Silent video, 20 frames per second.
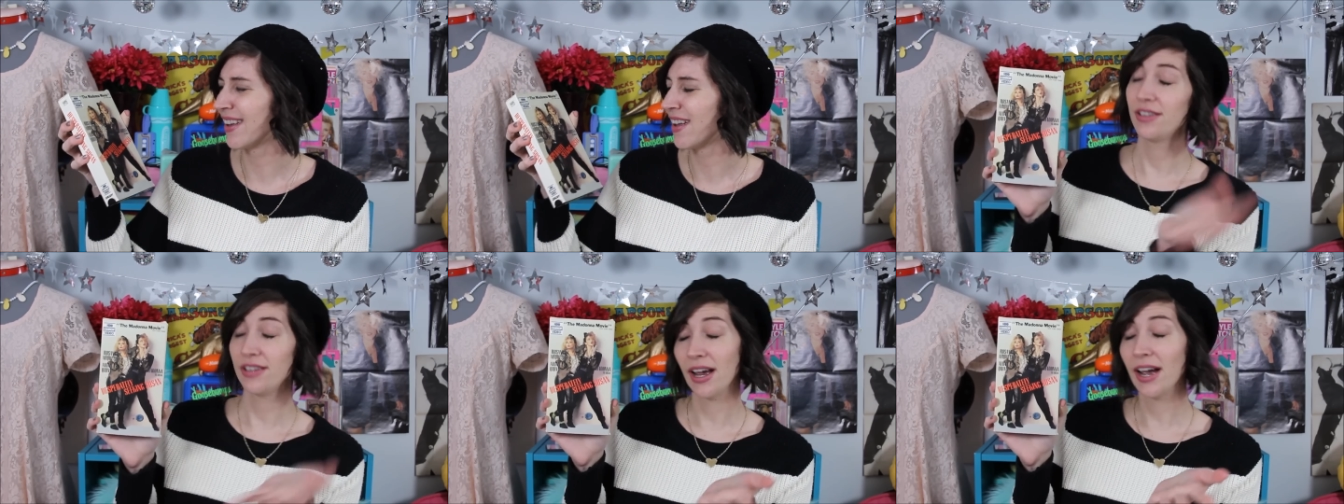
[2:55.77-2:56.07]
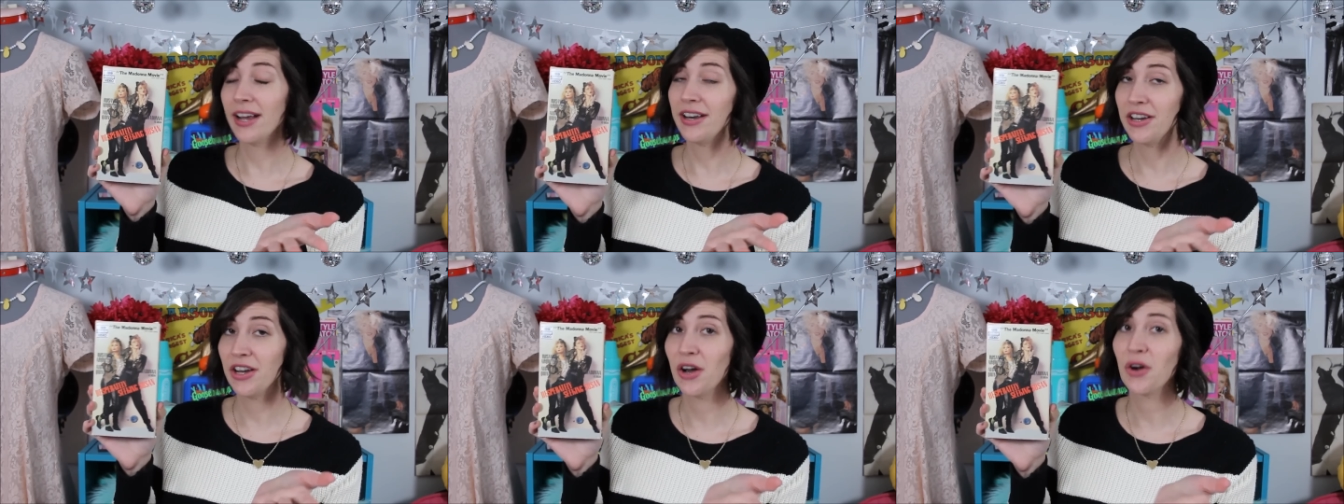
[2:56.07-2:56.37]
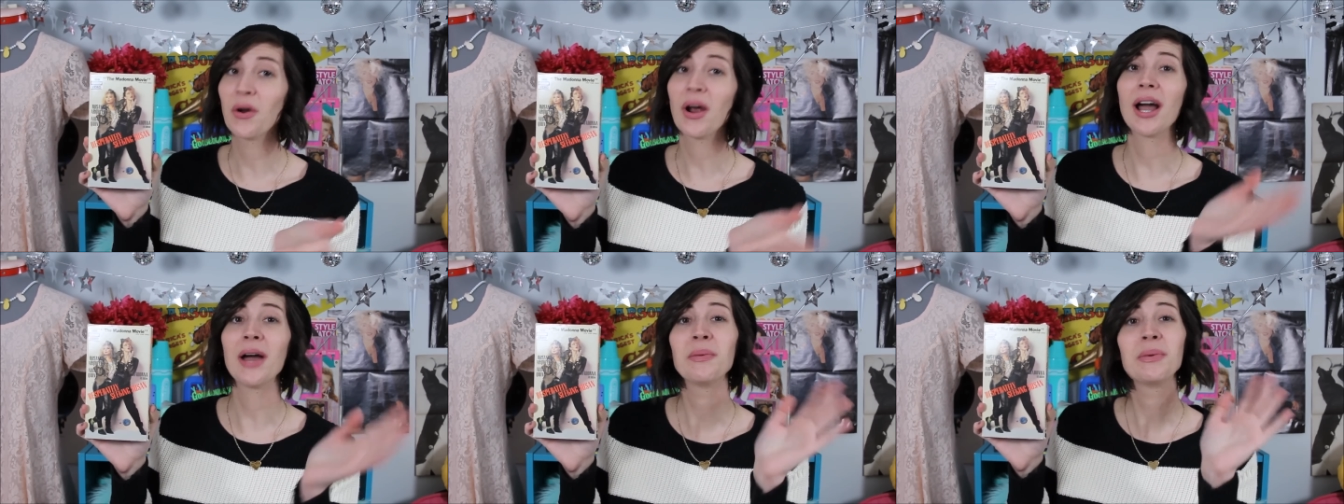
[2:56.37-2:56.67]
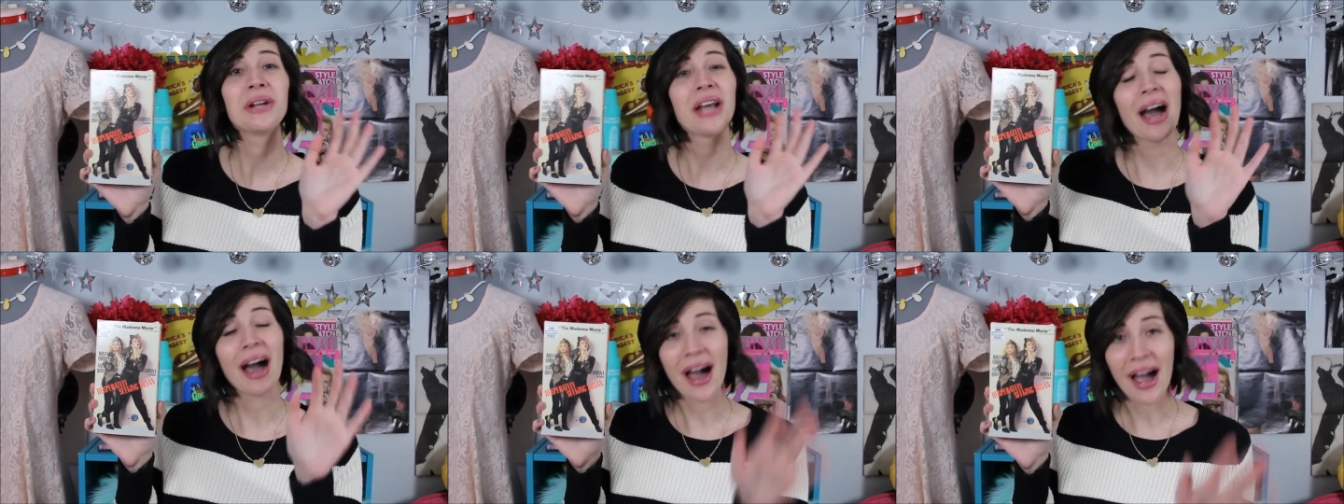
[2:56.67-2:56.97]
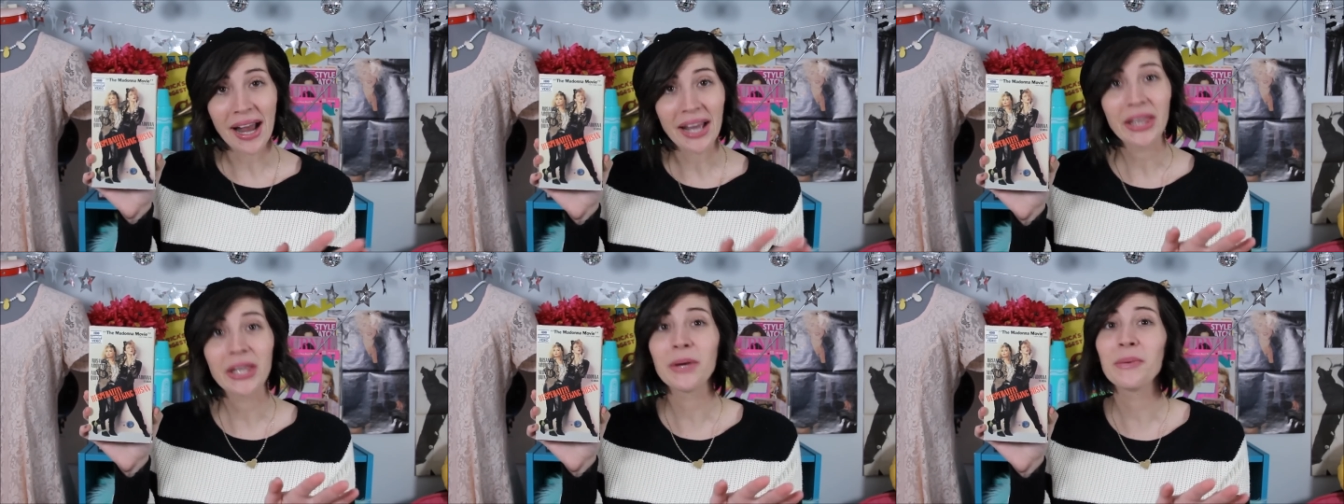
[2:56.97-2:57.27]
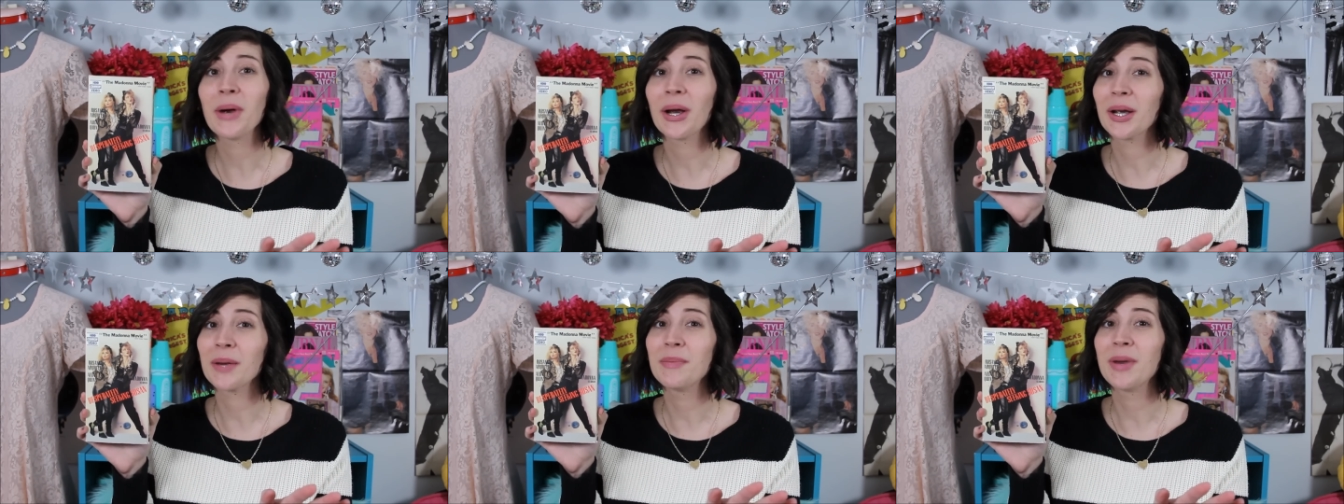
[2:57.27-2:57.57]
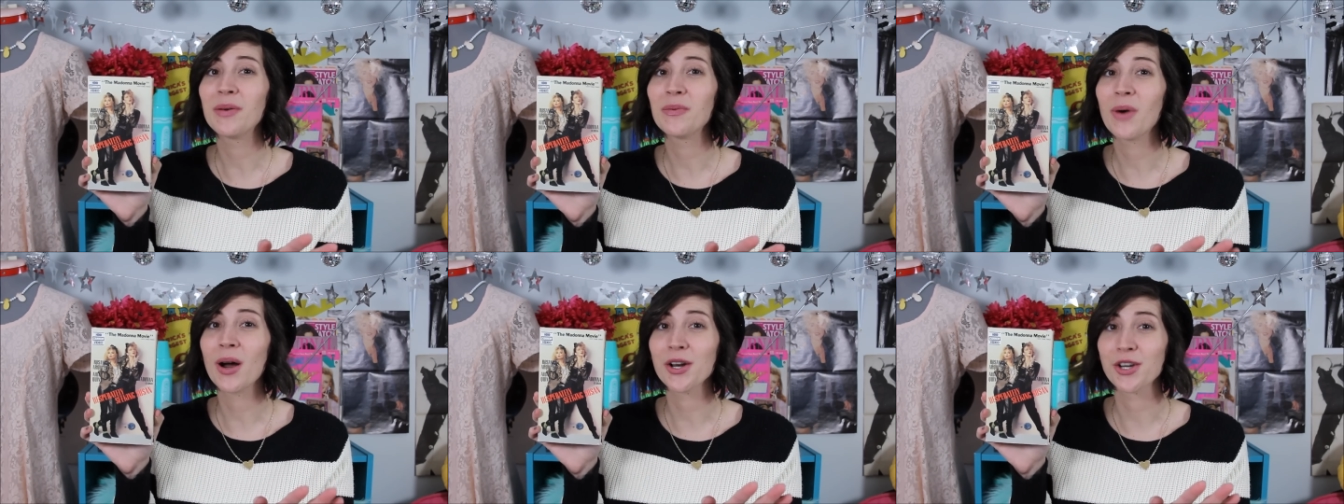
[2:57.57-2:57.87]
Side note, I would highly
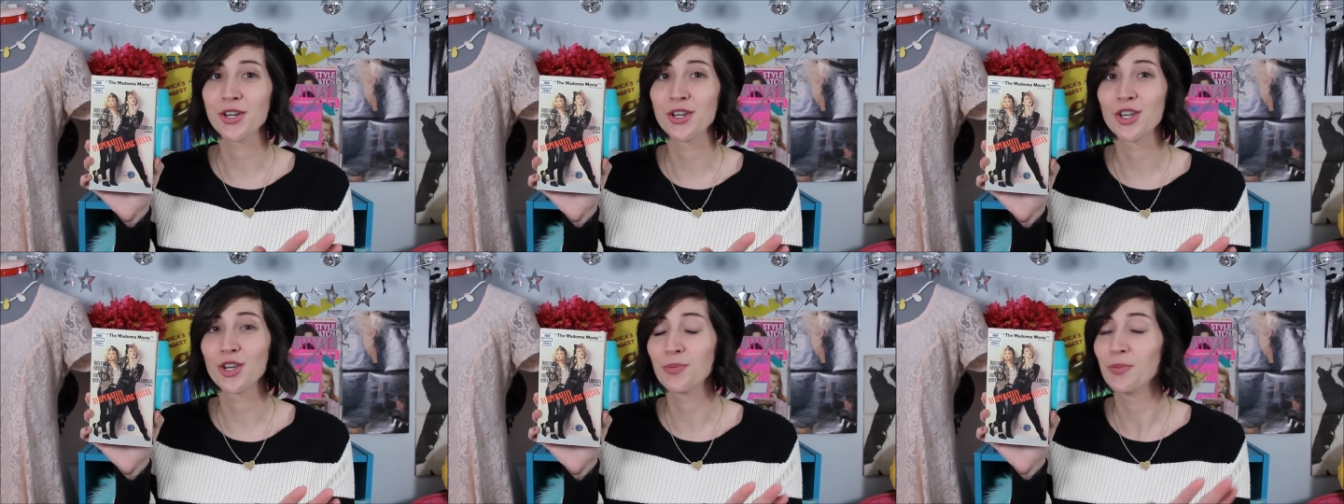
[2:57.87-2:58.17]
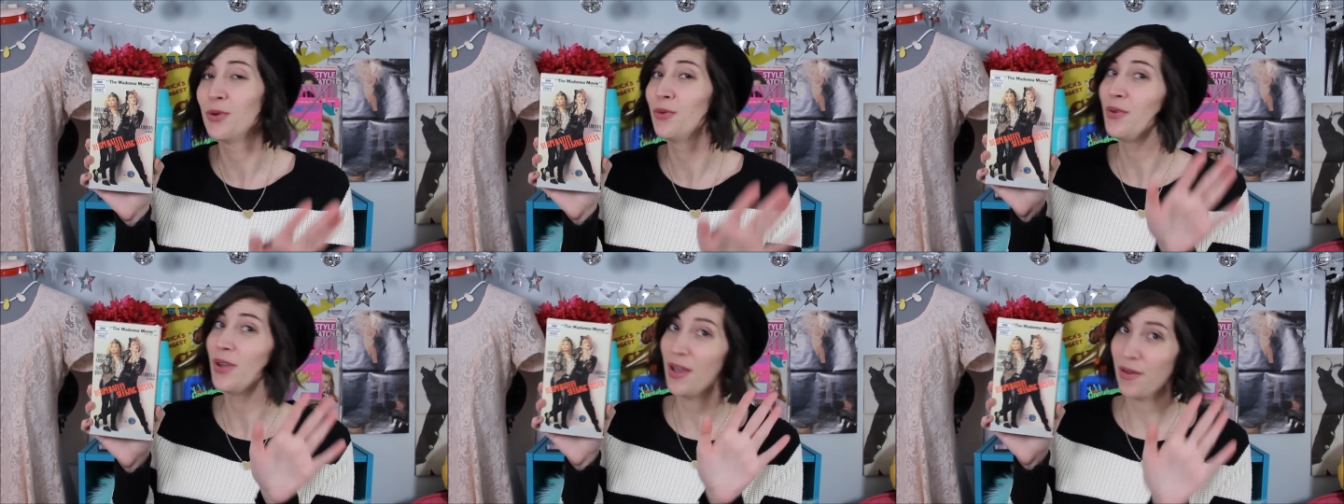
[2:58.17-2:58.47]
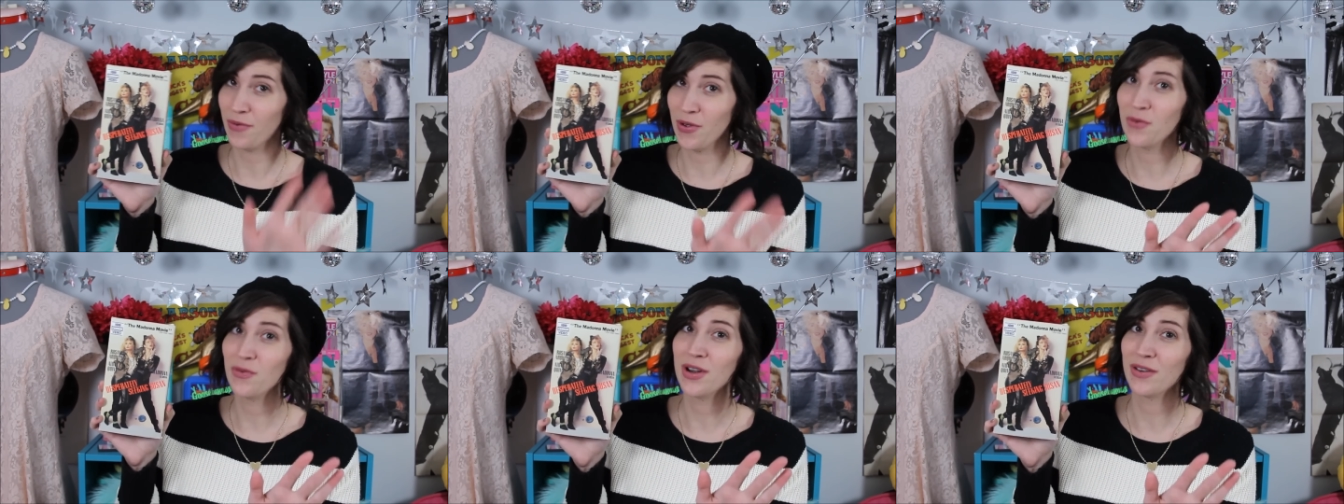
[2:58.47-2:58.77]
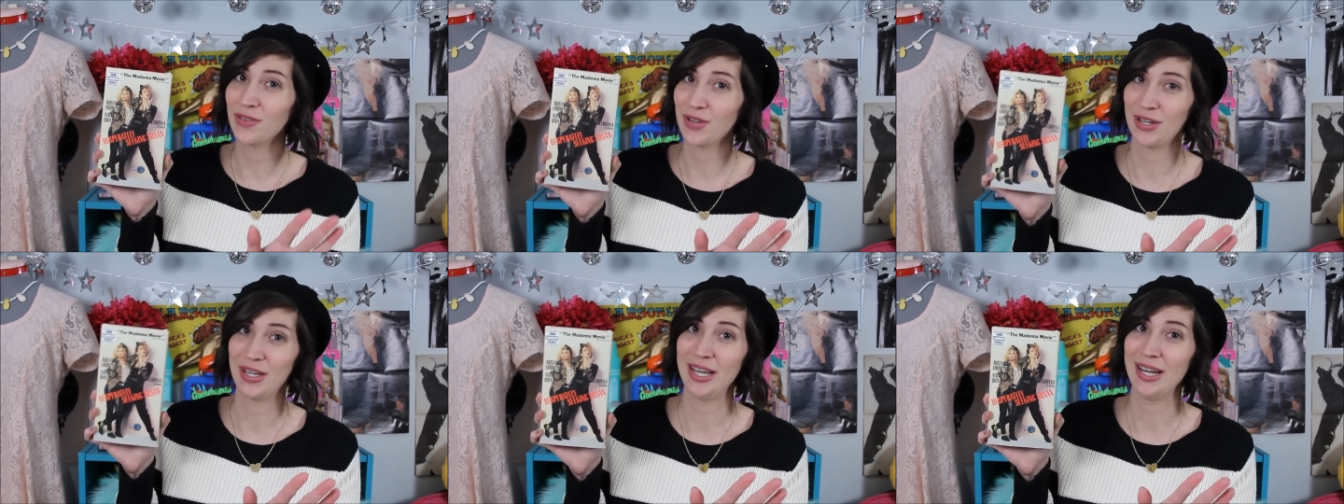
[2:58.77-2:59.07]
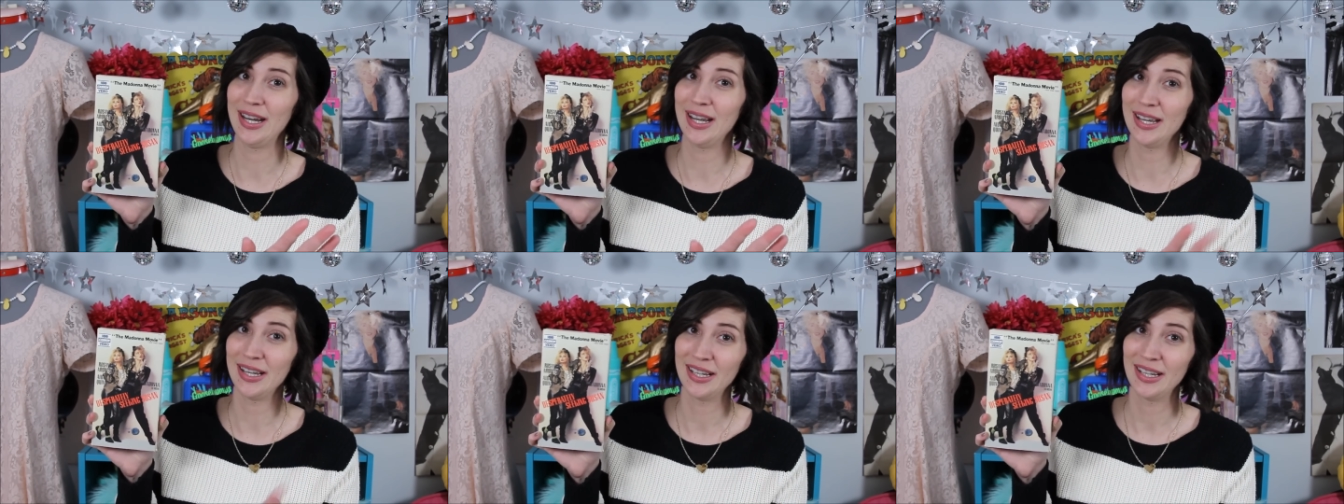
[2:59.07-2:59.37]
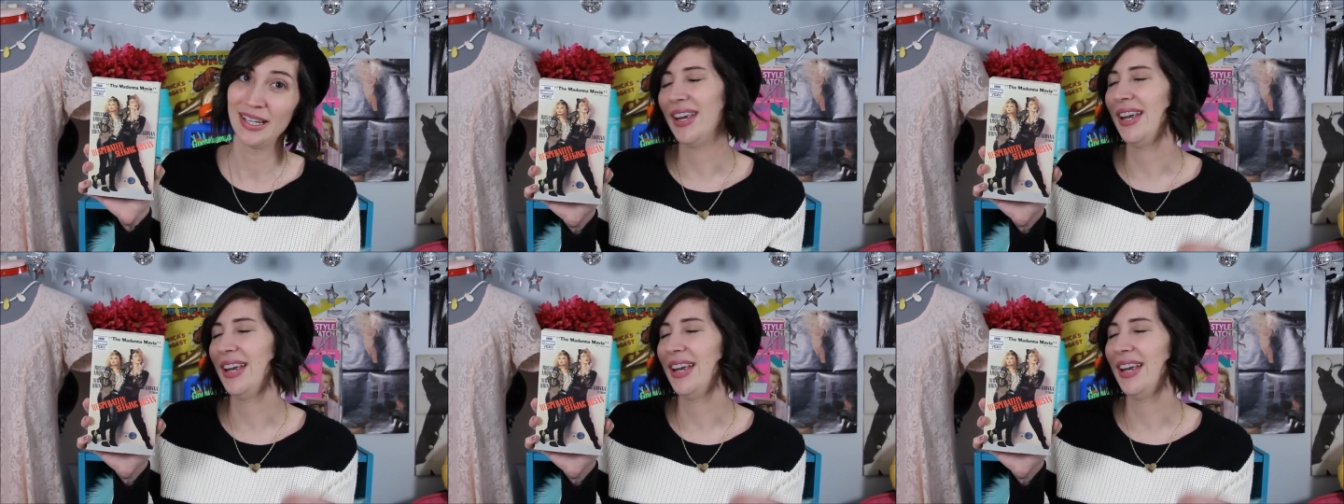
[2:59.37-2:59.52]
recommend watching this movie if you've never seen it.